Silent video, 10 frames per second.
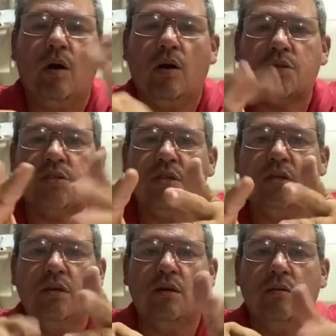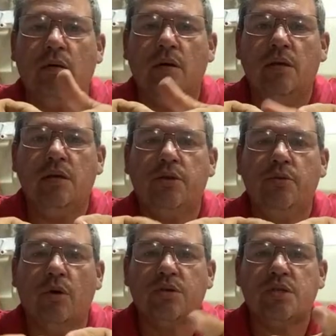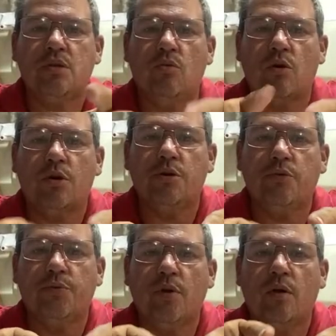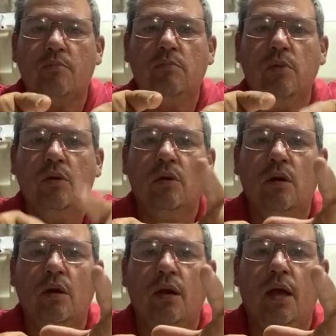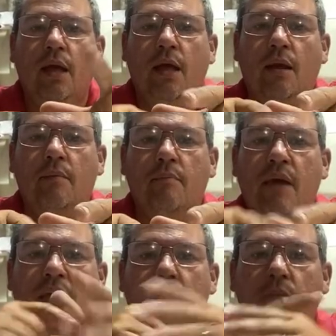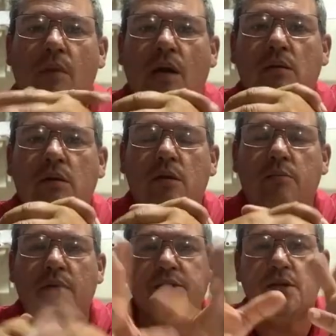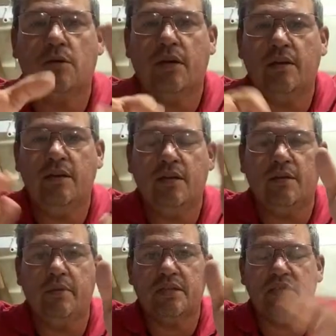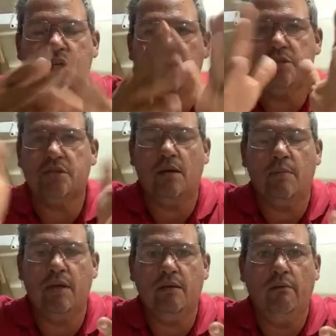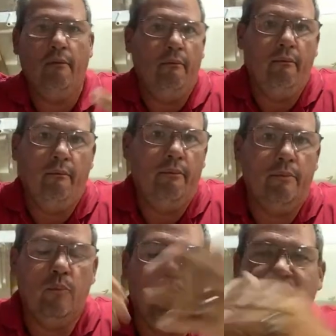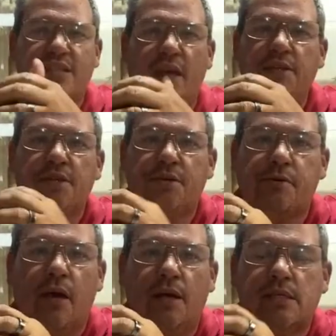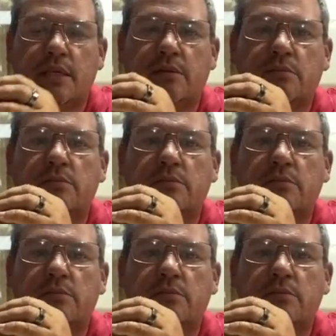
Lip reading: EQRC, where are you from? And making model airplanes. You don't need to give me a city, just give me what states are you guys in.